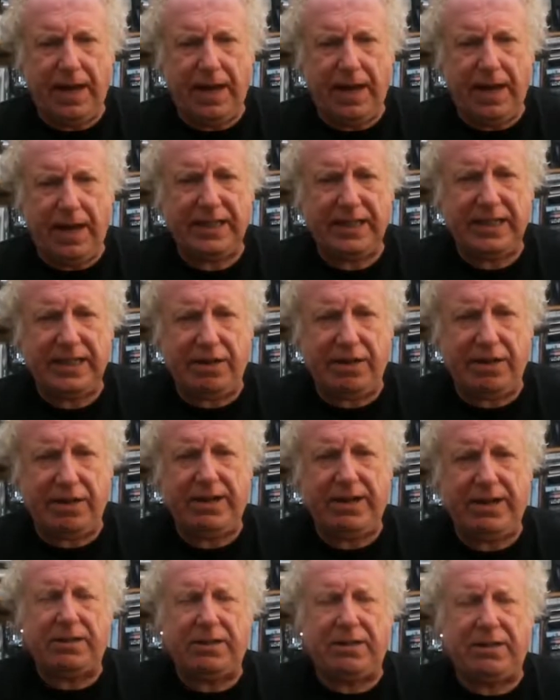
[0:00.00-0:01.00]
I'm chat. I'm trying
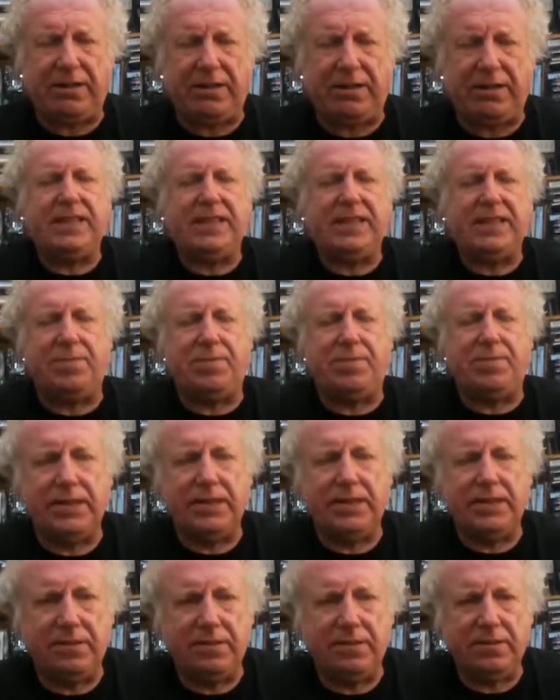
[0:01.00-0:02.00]
to contact on
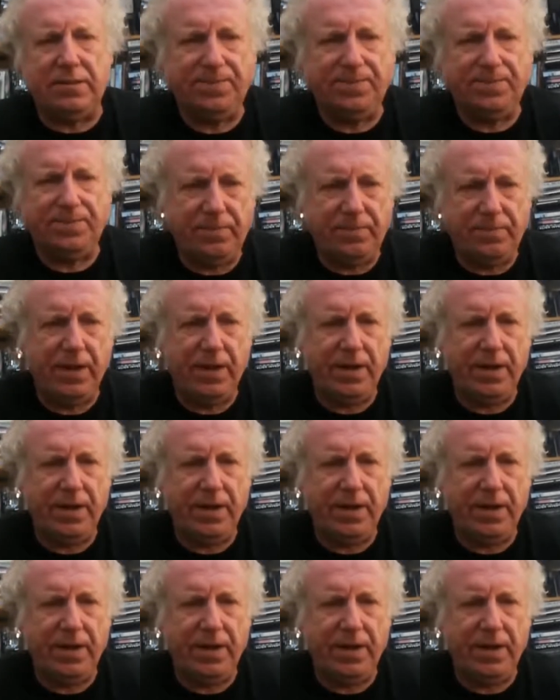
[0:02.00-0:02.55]
Facebook. That's all.